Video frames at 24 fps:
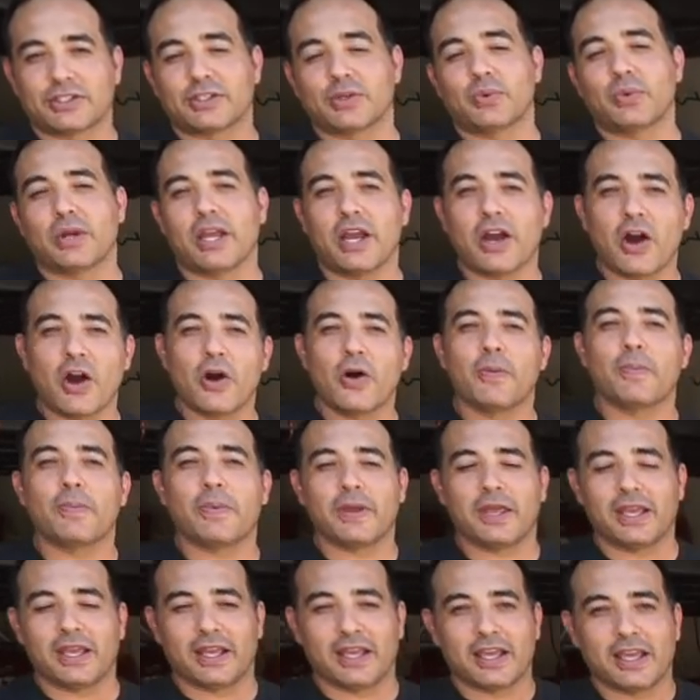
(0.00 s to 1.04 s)
So we're
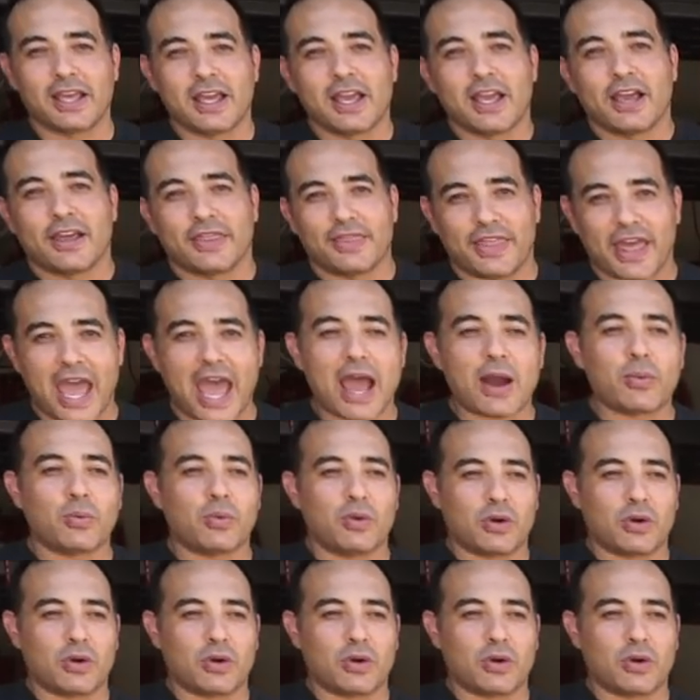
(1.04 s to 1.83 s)
hoping that